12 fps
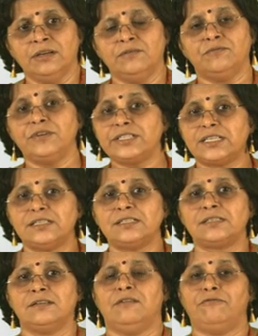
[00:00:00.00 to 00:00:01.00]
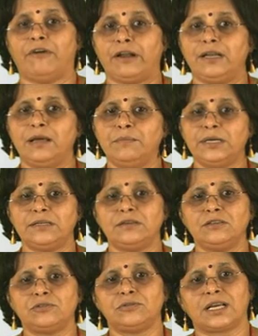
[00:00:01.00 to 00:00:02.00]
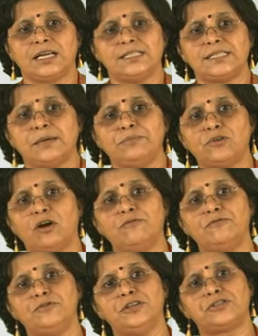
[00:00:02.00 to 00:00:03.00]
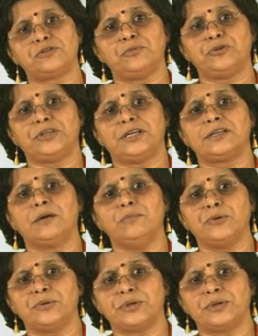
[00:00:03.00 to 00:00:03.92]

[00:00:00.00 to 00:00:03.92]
which is fundamental to the concept of distributed computing.